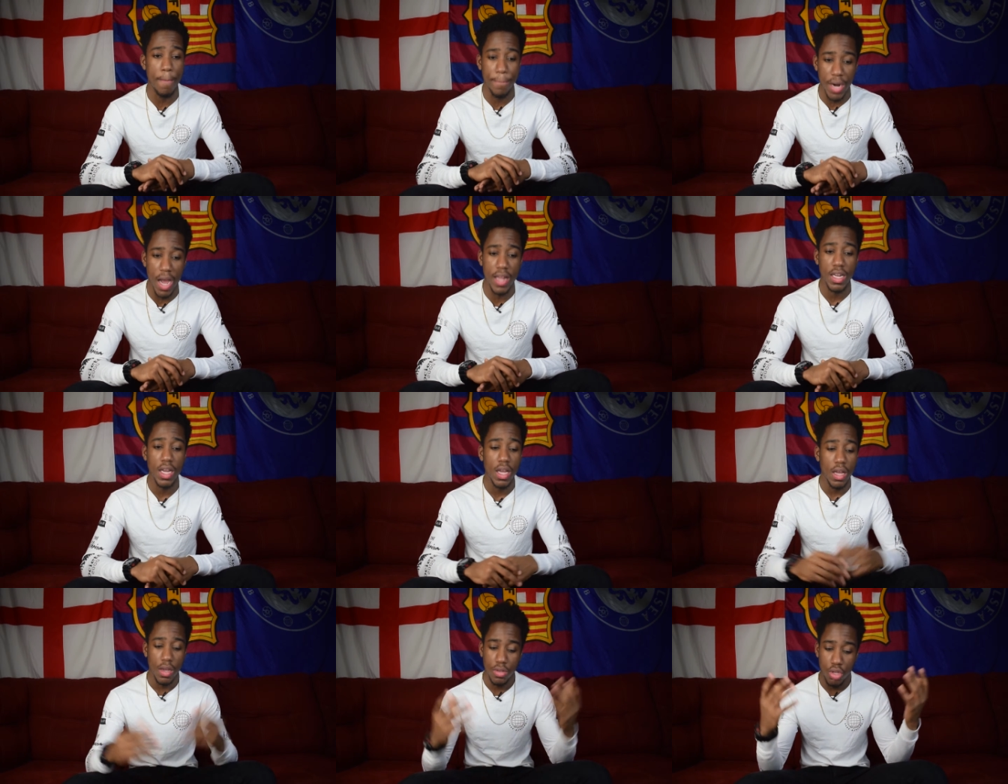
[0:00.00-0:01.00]
But
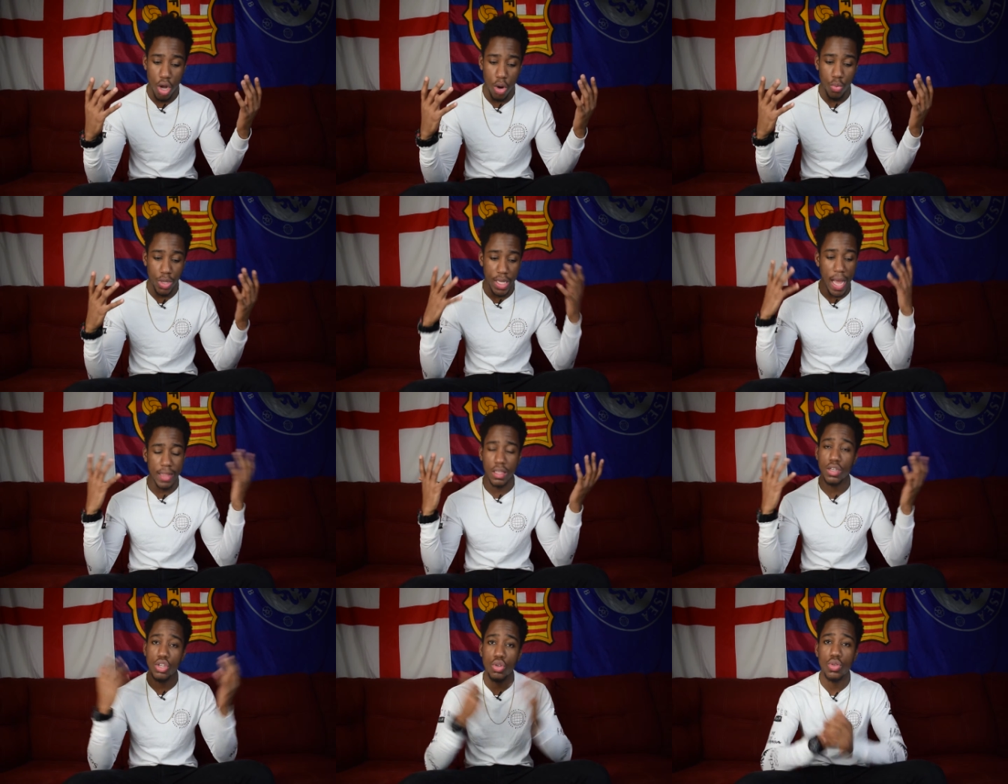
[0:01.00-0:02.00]
you know, we got
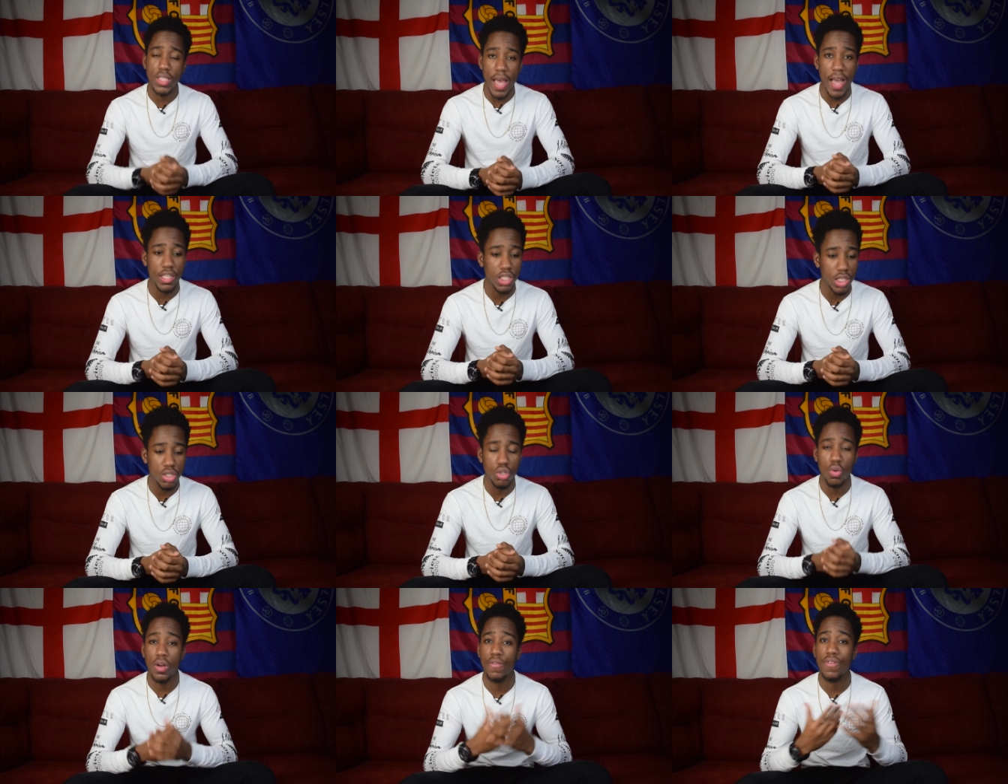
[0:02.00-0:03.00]
the news that she's
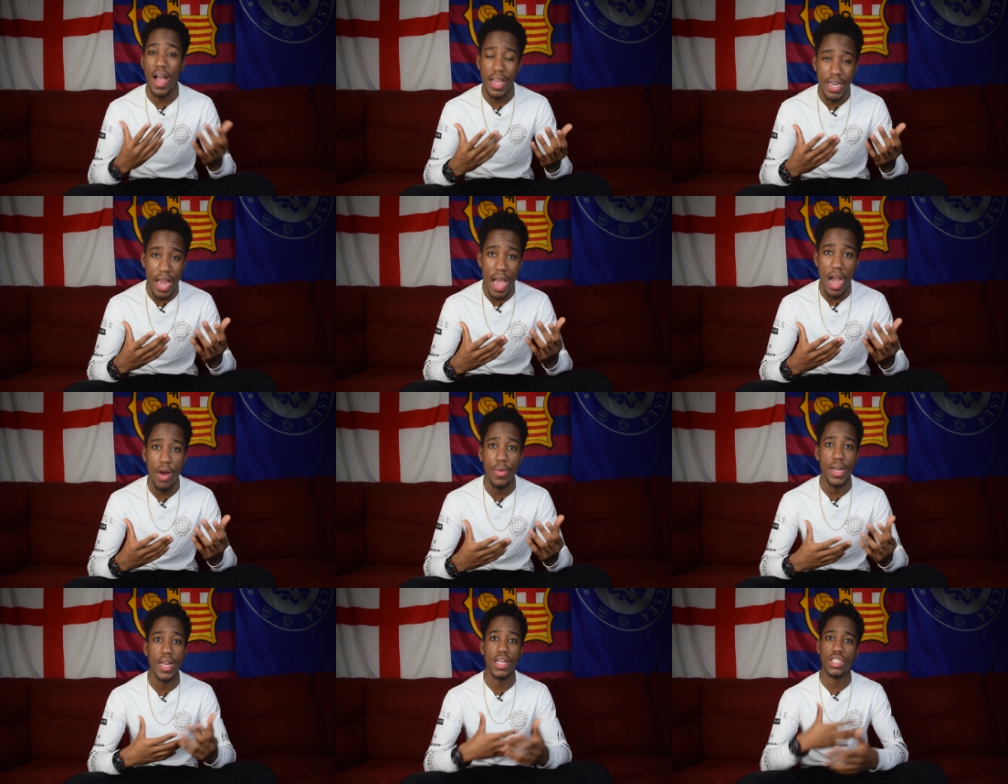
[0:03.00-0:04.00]
doing fine now,
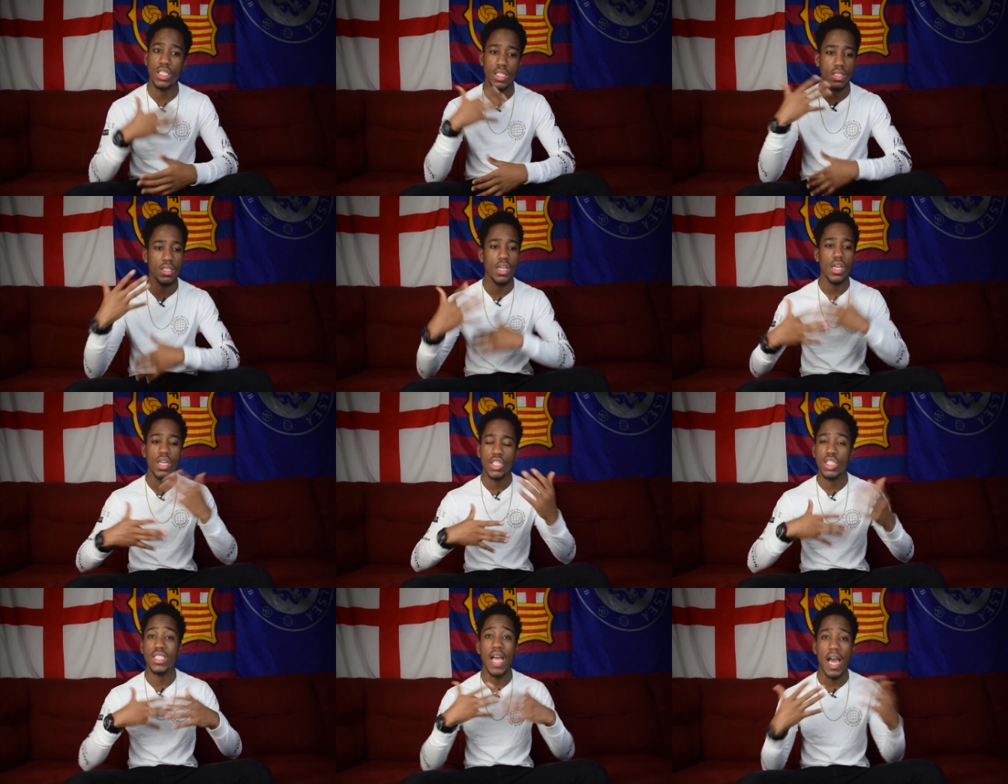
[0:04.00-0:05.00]
and that she
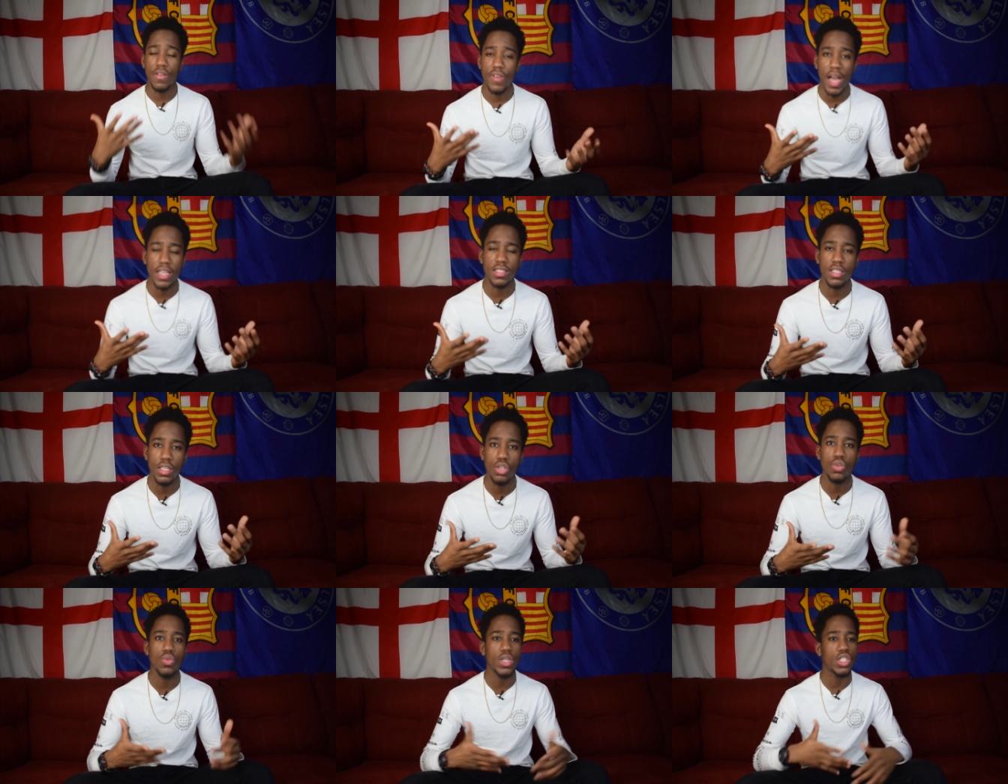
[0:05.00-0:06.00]
she's out of I C
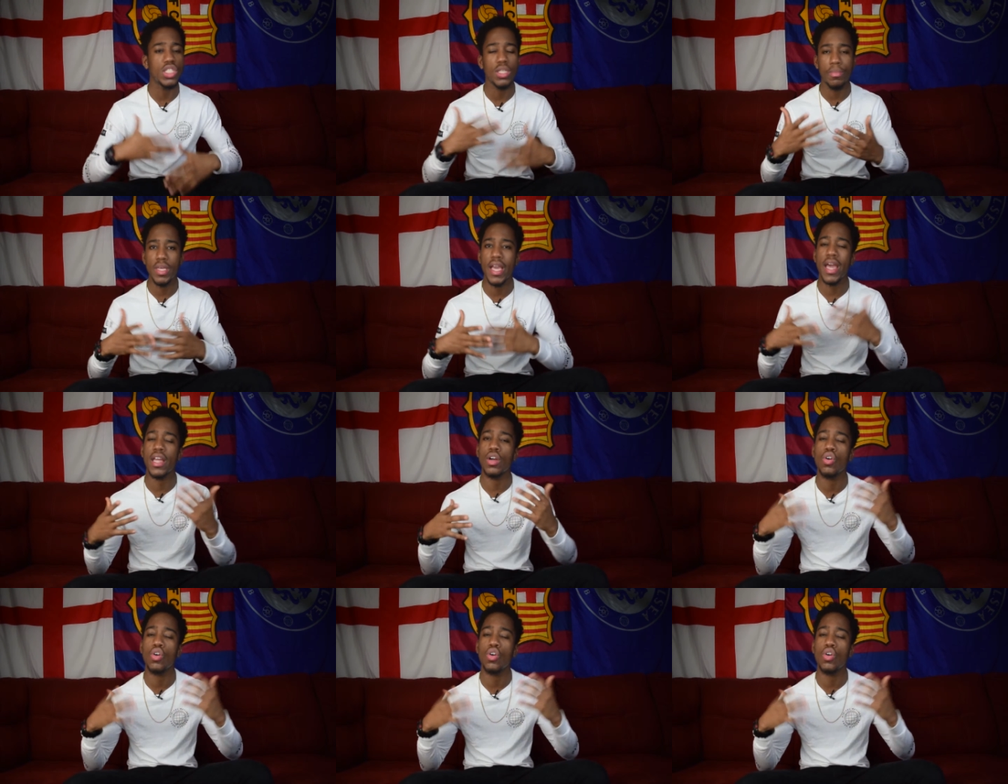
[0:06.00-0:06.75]
U, and she should be heading